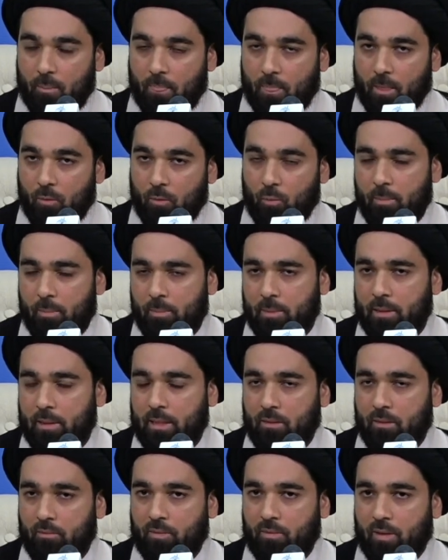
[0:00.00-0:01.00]
We
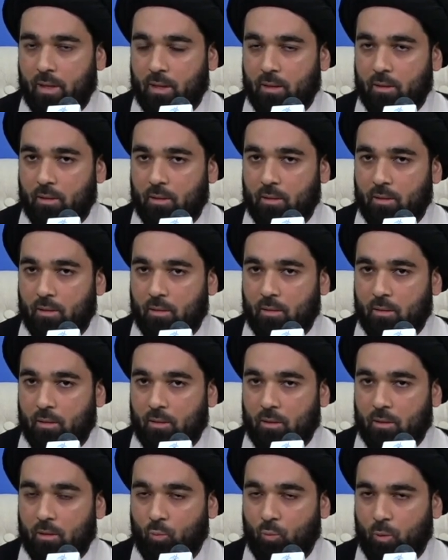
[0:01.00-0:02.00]
believe that
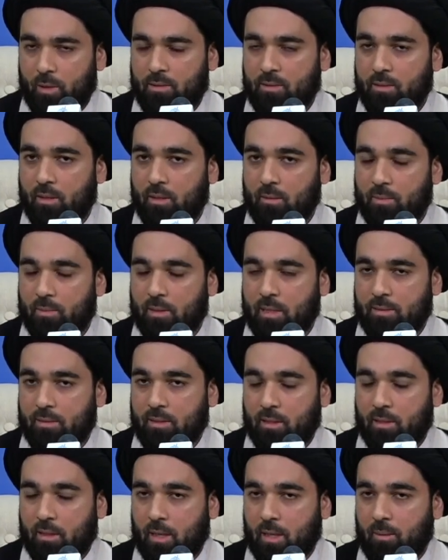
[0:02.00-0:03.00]
wisdom
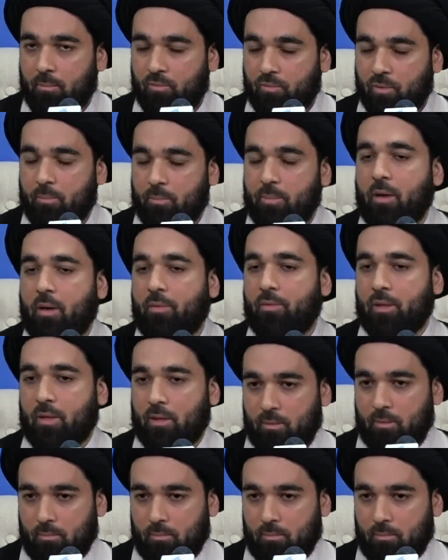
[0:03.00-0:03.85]
doesn't come from nothing.